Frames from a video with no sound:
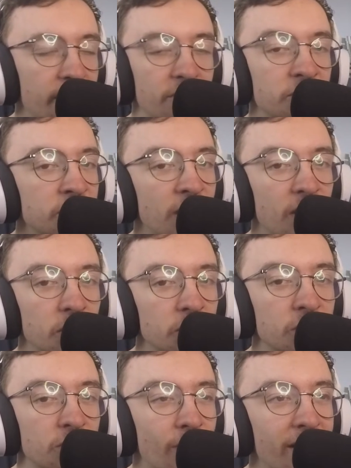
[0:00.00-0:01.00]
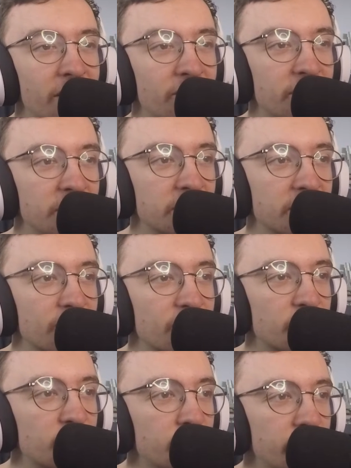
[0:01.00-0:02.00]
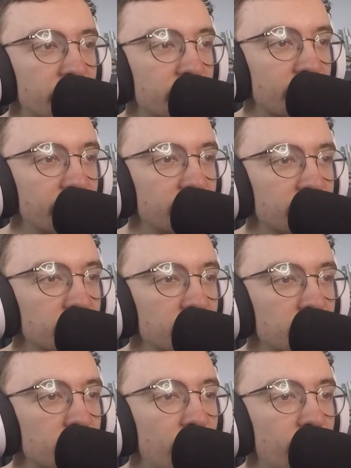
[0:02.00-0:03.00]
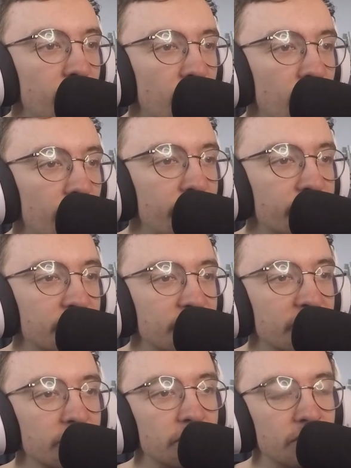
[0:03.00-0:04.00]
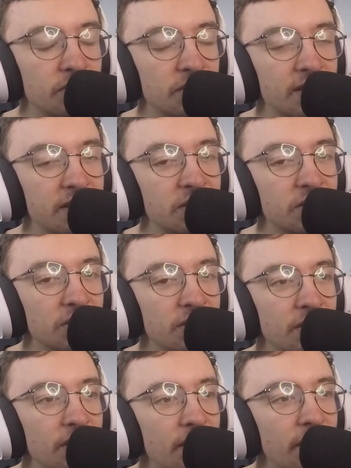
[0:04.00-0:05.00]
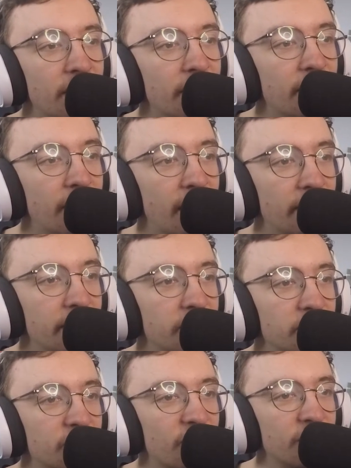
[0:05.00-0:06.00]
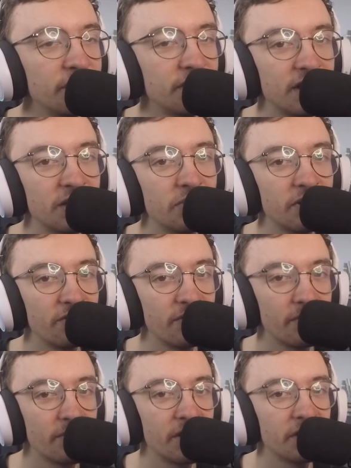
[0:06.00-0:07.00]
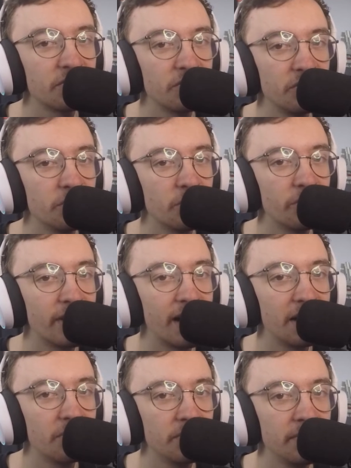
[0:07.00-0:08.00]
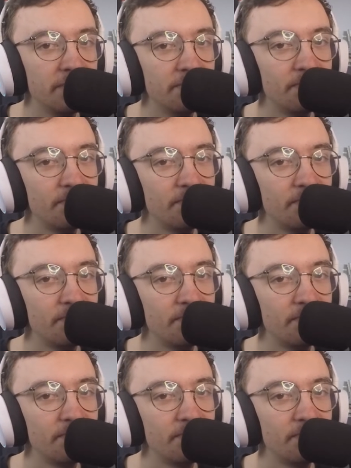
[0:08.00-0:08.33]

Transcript: obviously I wasn't aware of these like restricted items, so I bought the Snaggletooth Stetson, and then was very sad when I found out I could only wear it at Halloween.